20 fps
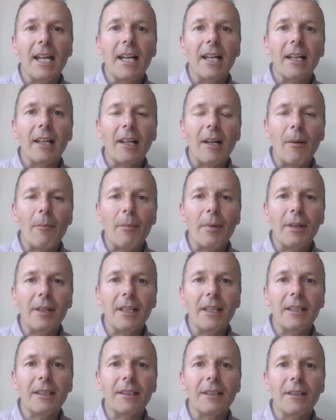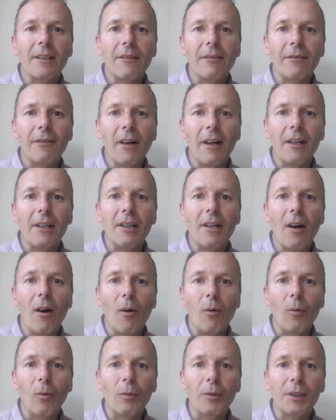companies that the fund
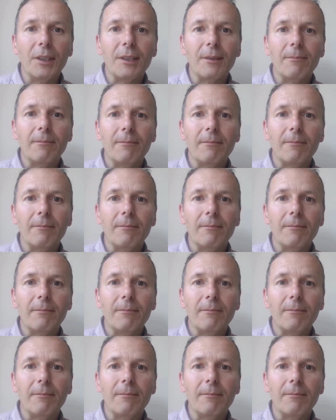holds.